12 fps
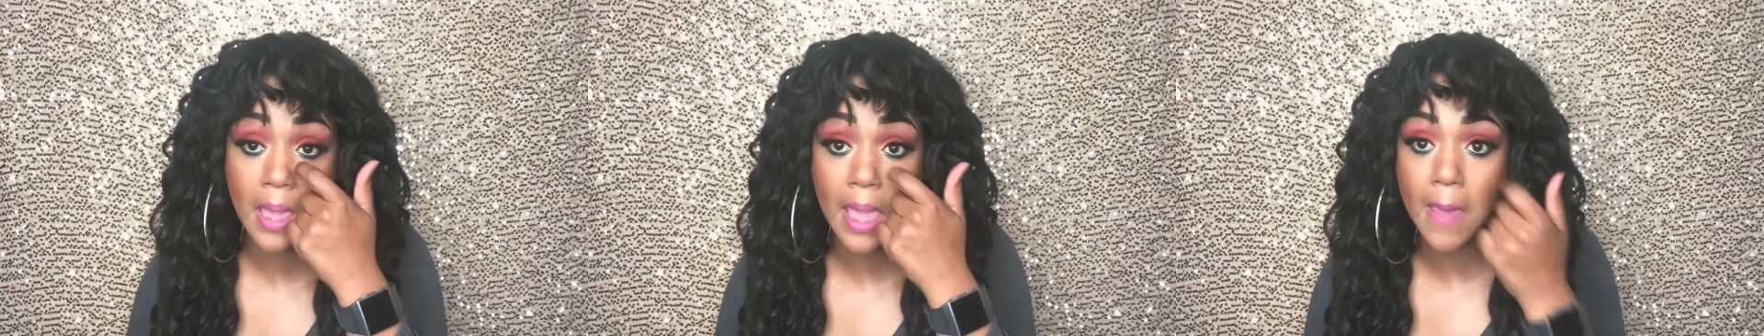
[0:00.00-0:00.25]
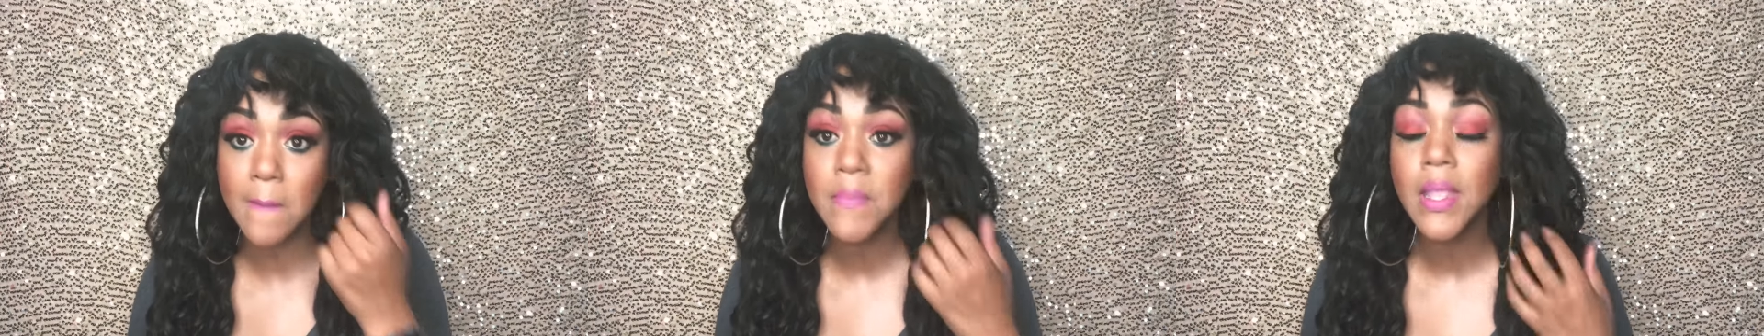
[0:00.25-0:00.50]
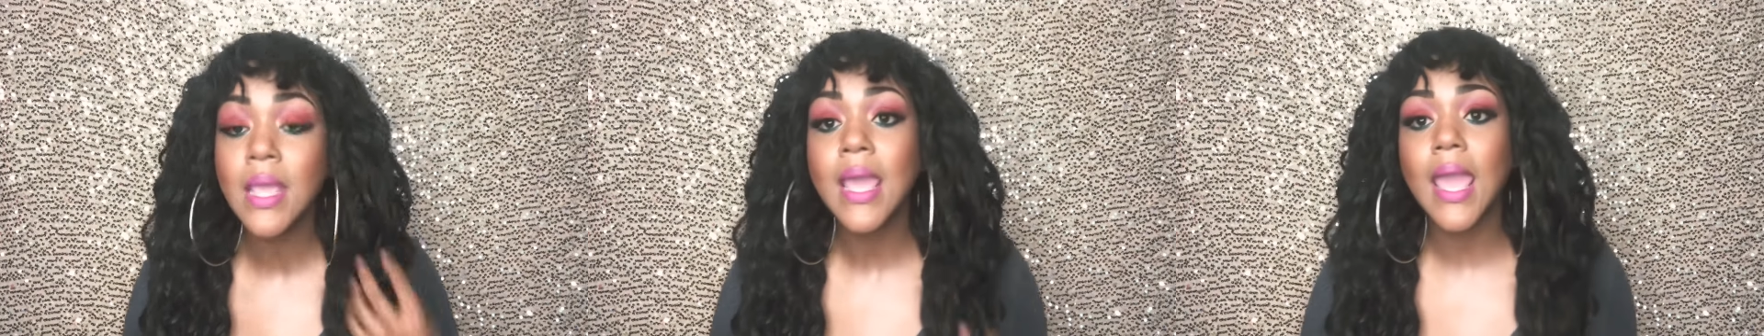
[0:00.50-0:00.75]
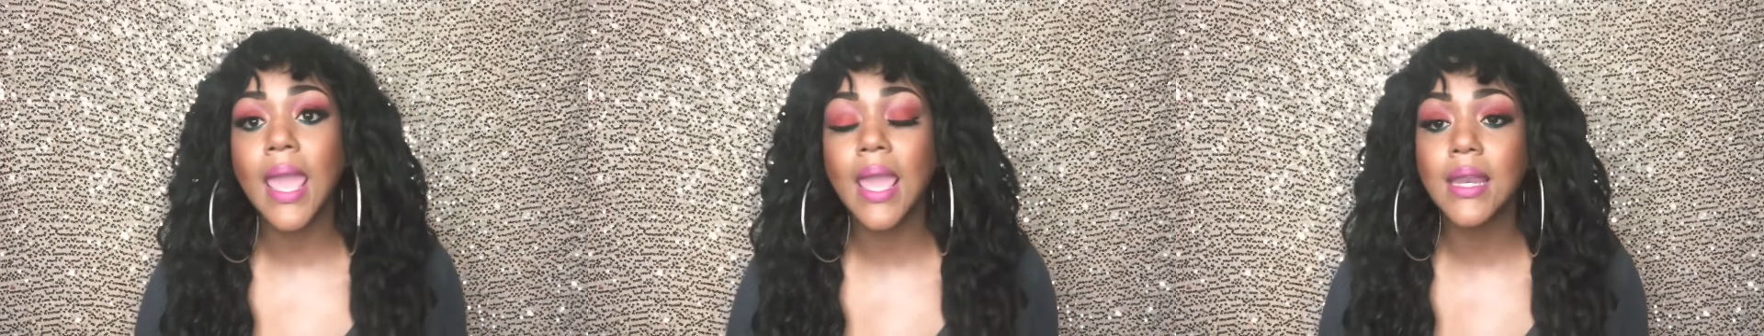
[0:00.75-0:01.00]
okay?
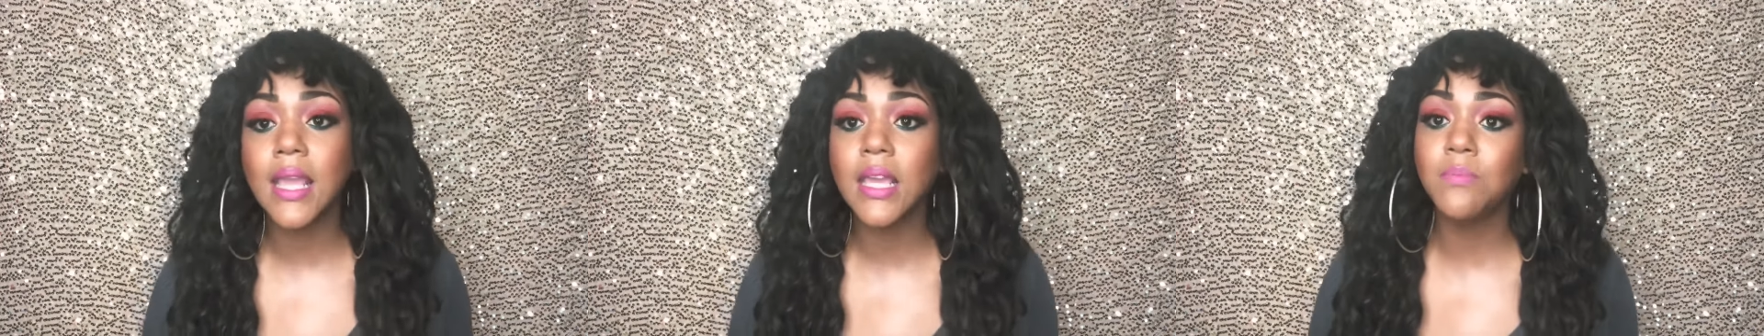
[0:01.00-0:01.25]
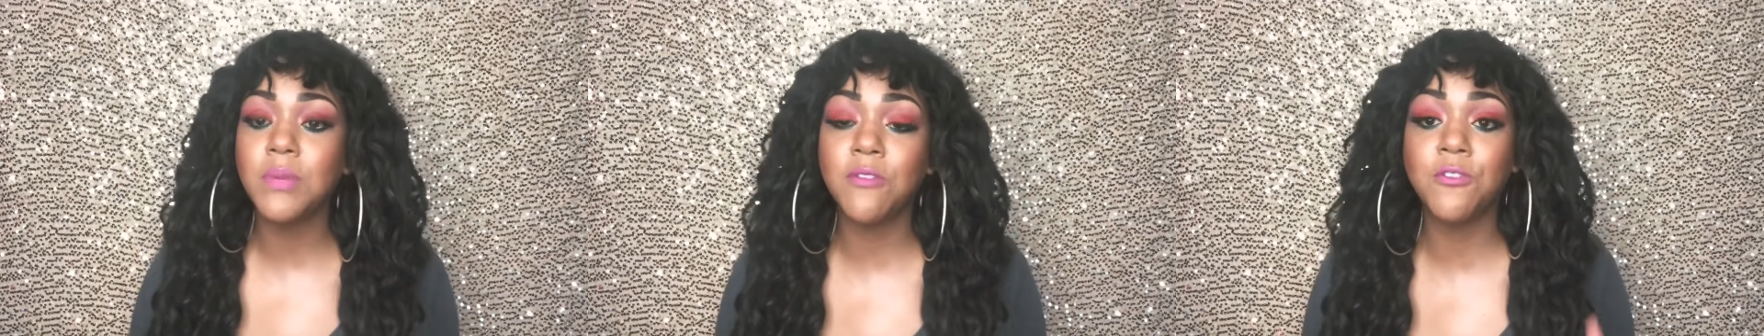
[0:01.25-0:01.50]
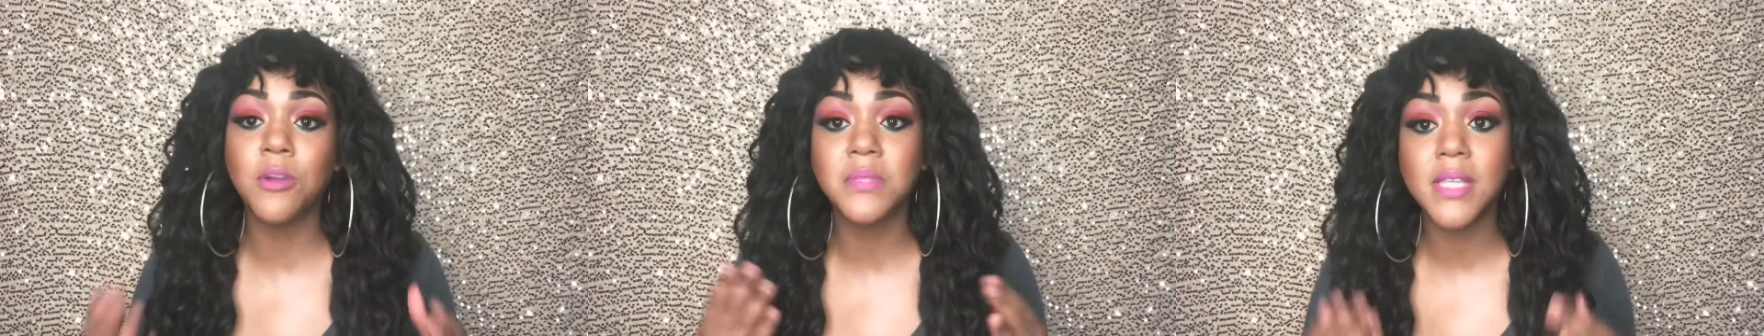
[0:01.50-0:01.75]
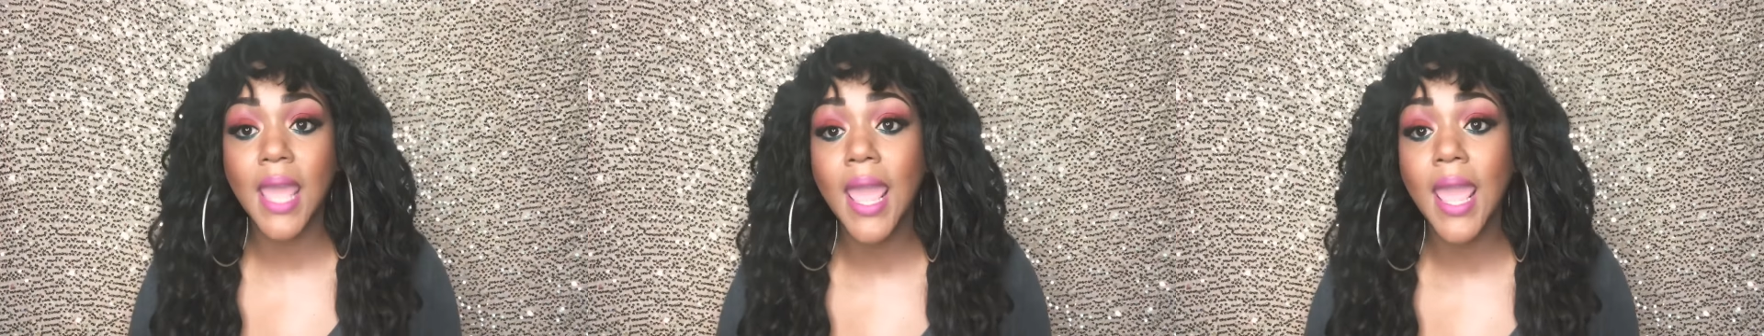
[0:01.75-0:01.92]
And it could be from